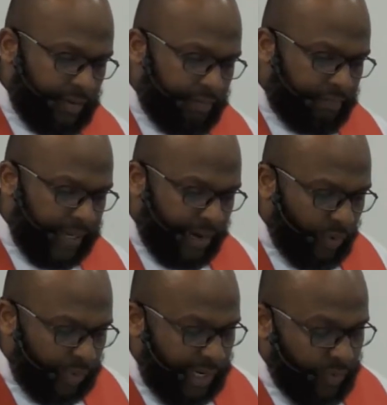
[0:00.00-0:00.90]
But I
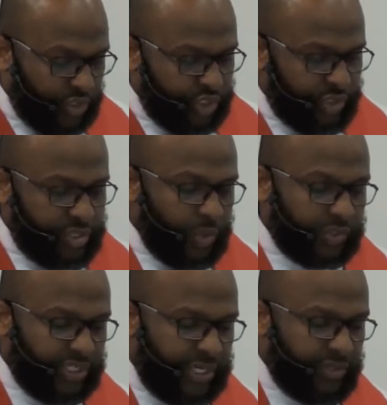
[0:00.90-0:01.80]
want, I want you to
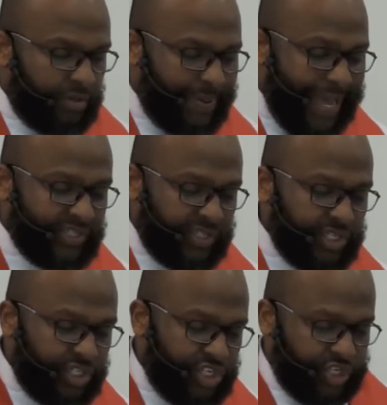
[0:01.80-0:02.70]
note in the
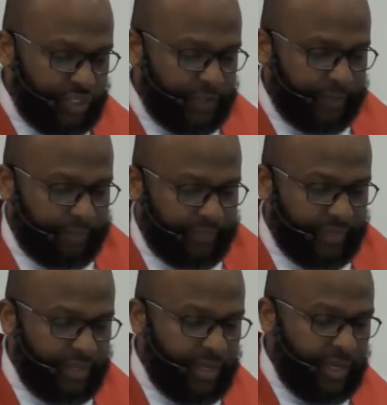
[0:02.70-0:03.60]
passage,
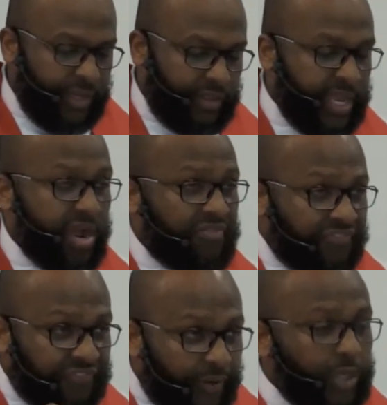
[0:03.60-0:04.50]
they are
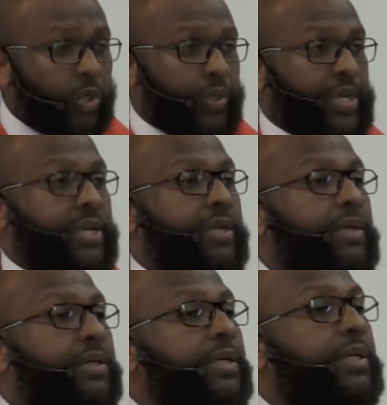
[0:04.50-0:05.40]
following
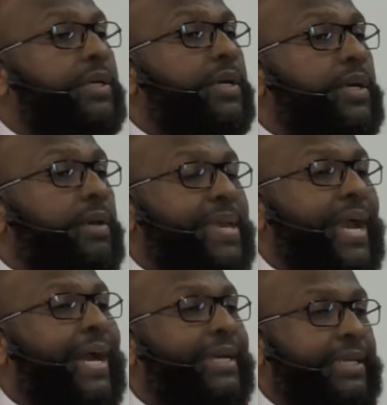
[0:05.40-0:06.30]

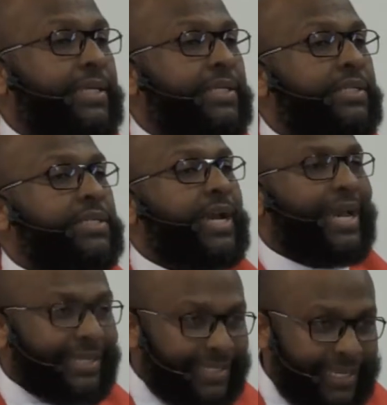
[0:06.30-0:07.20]
behind
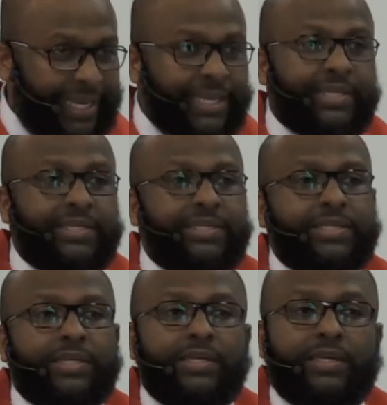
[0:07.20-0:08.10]
a dead
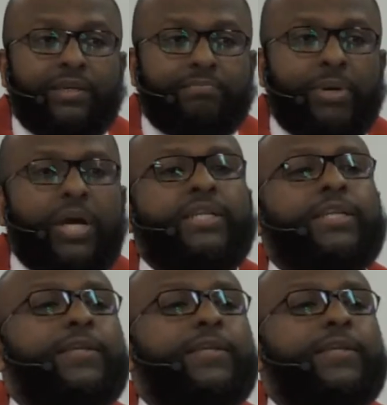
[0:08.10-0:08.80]
body.